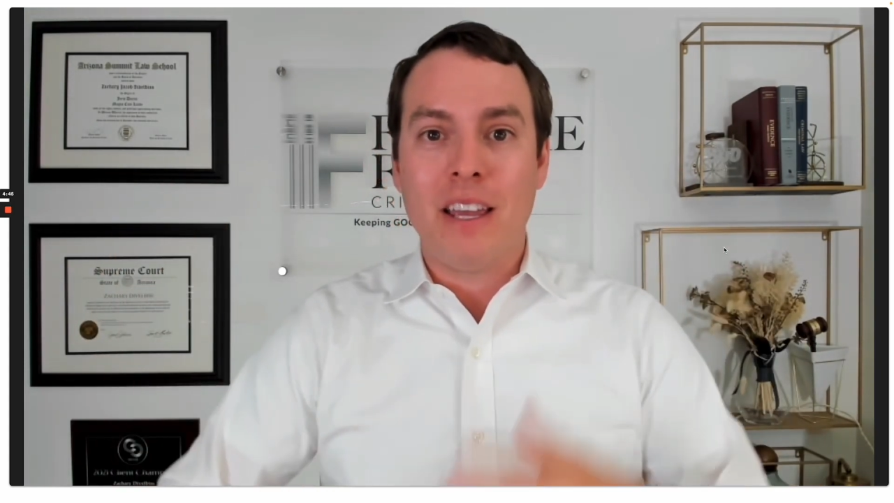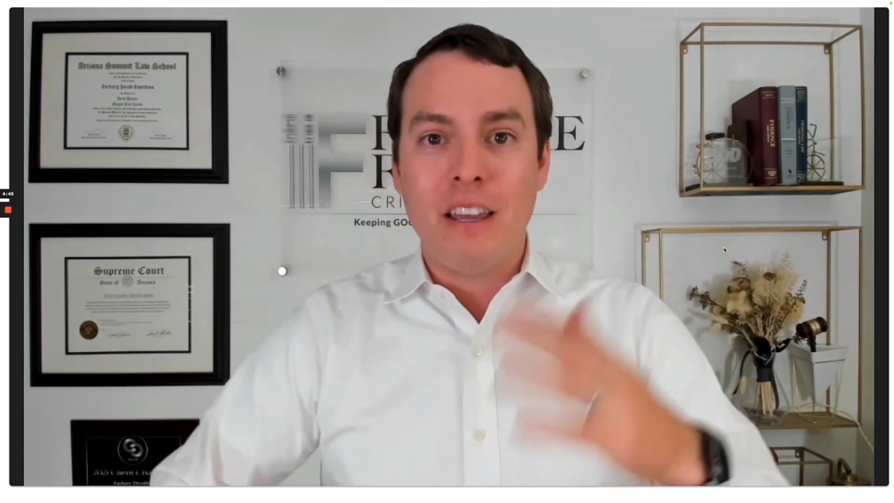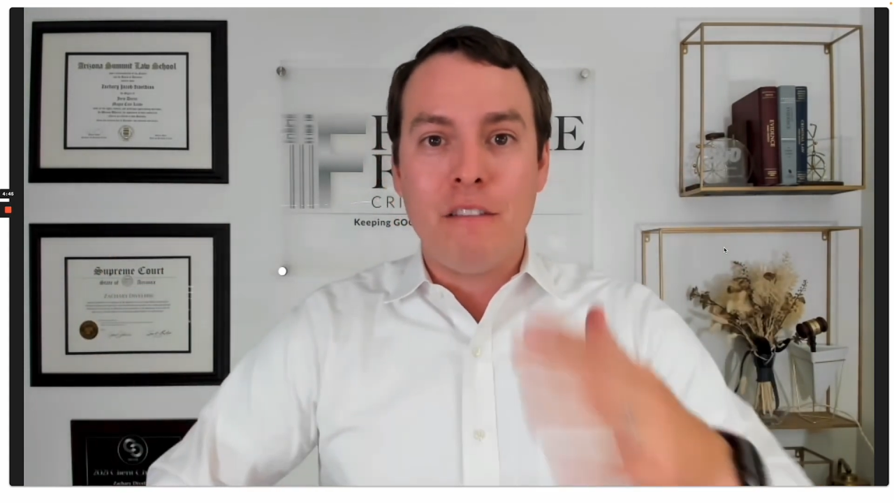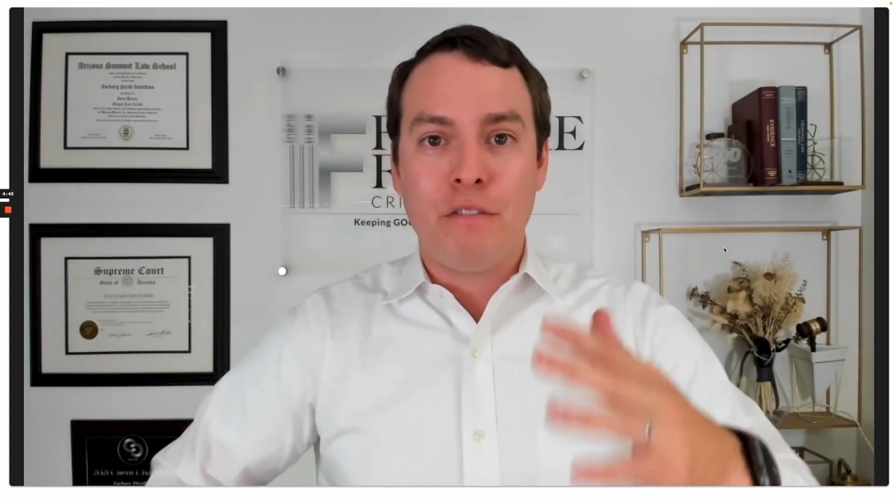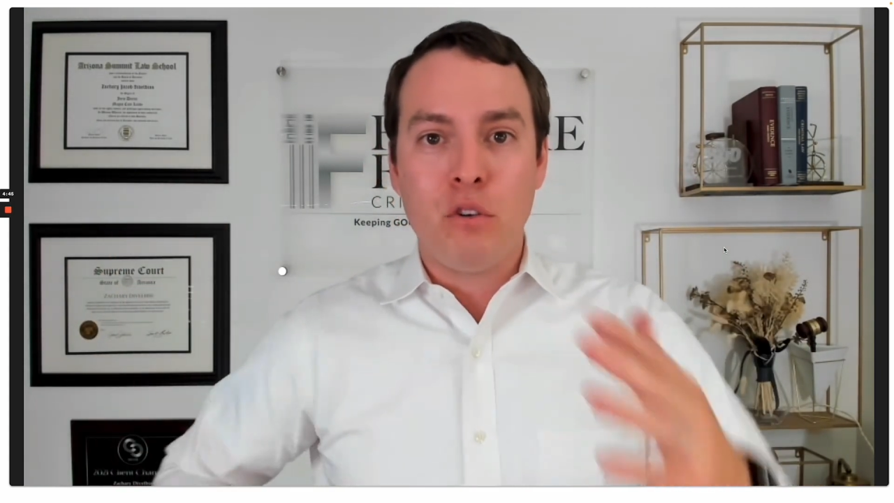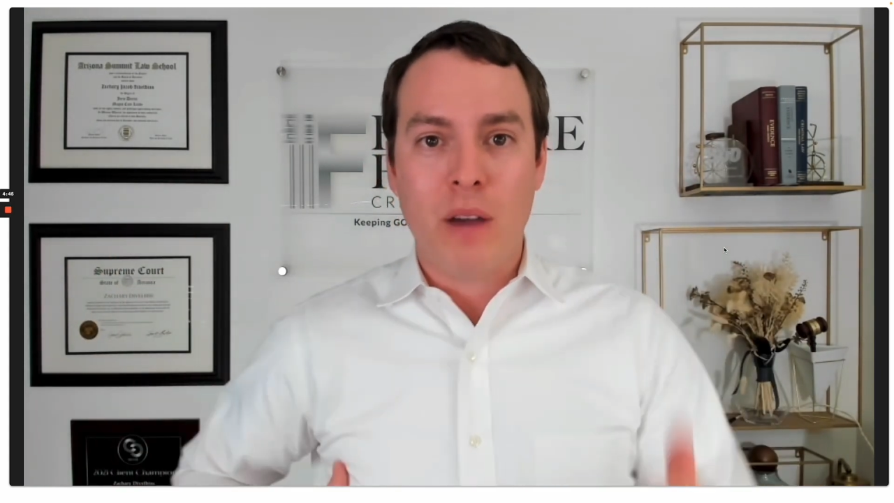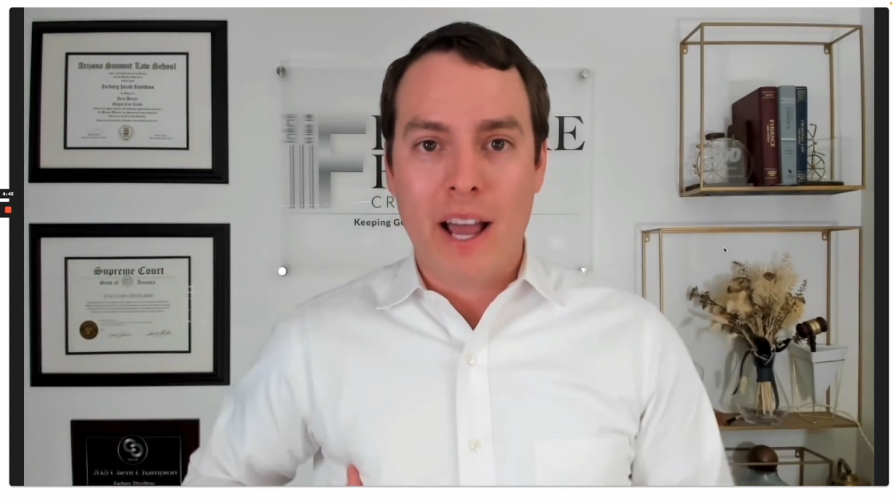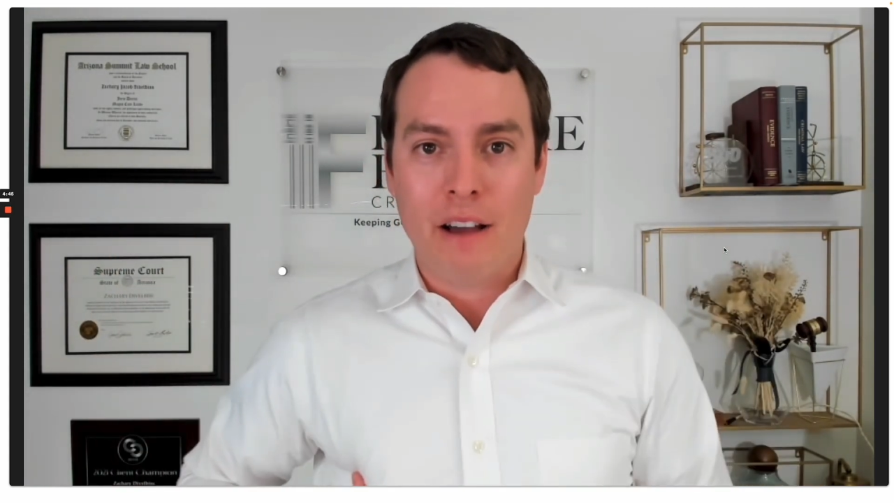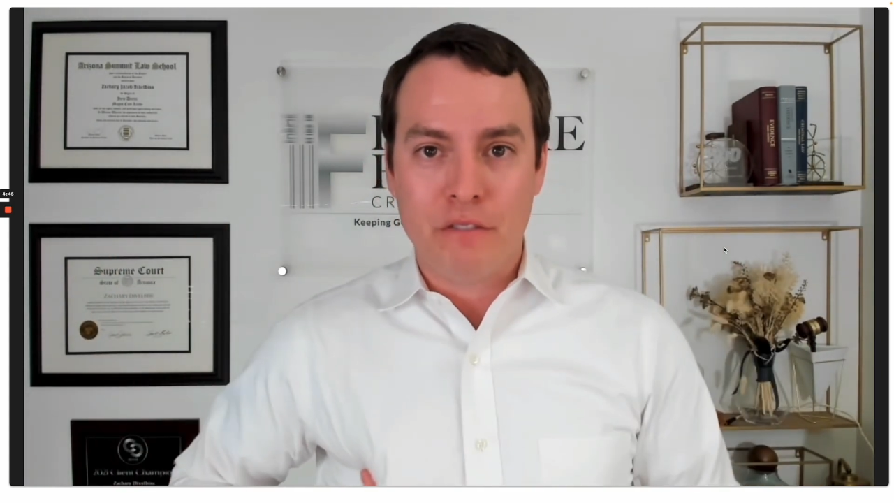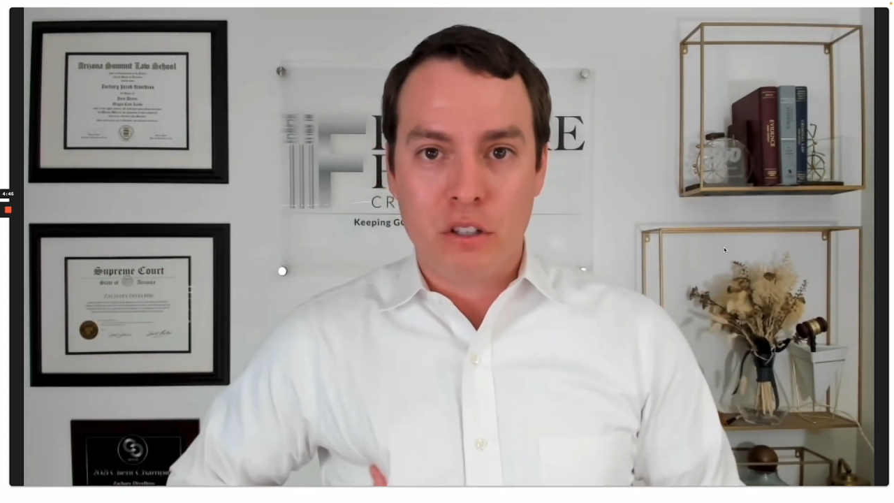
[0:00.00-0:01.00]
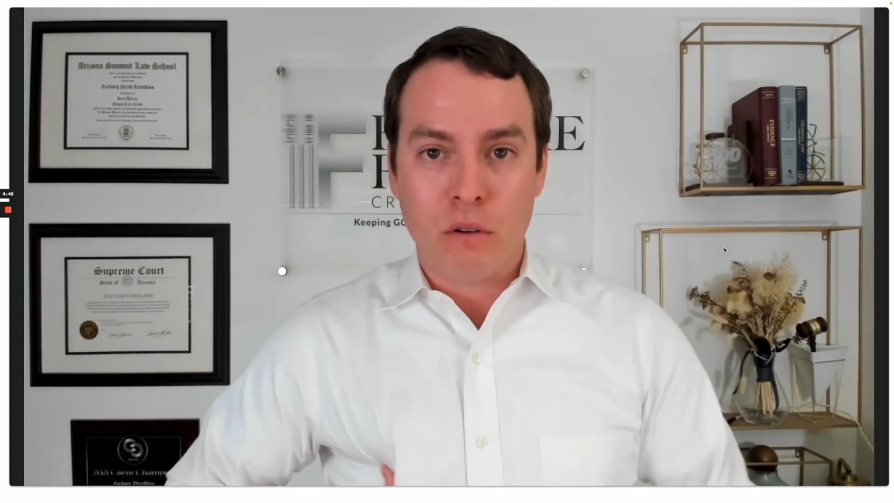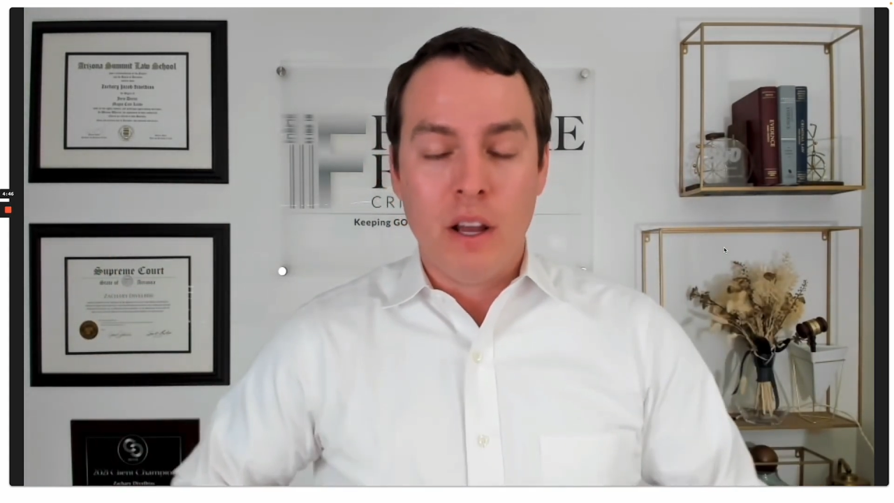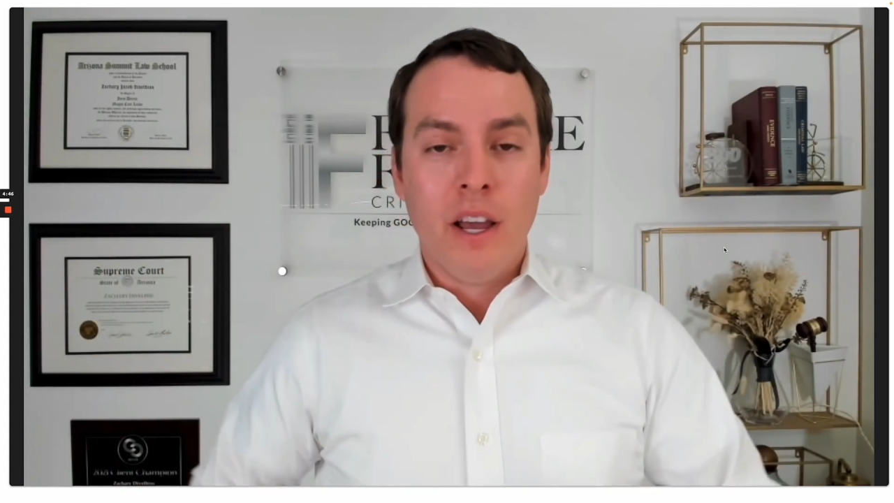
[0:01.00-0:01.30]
if you have to.